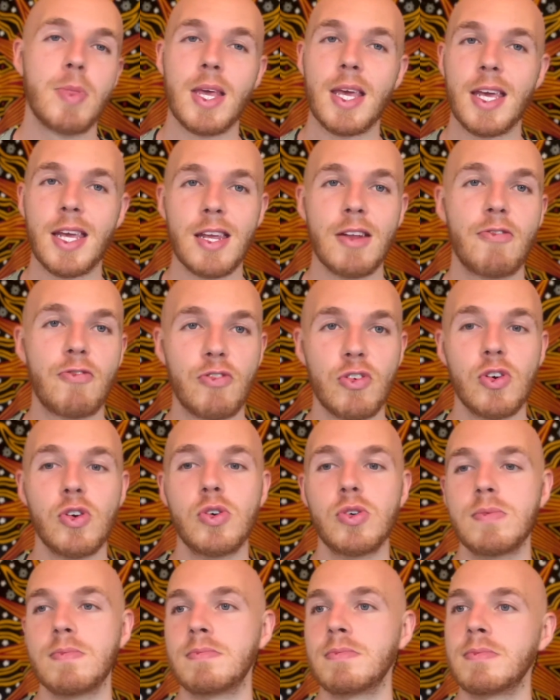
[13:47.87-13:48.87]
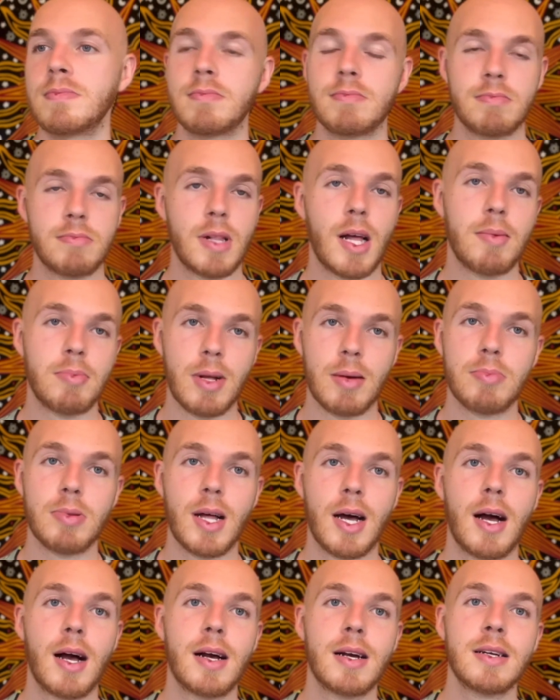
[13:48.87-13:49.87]
Eat fruit, blah, blah,
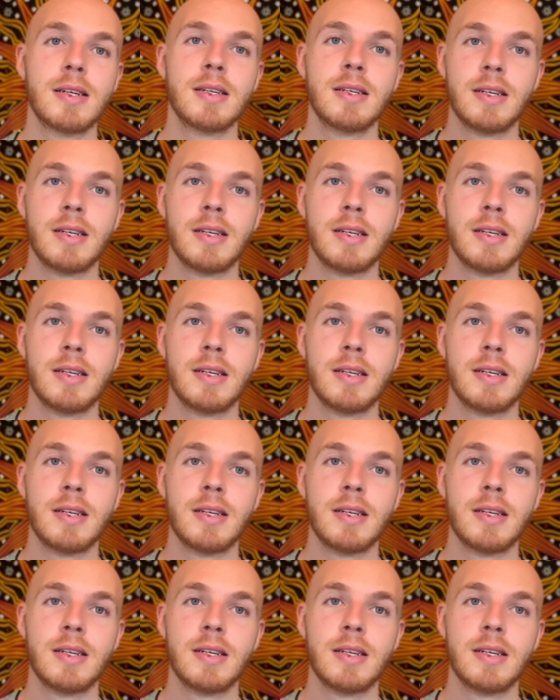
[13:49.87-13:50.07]
blah.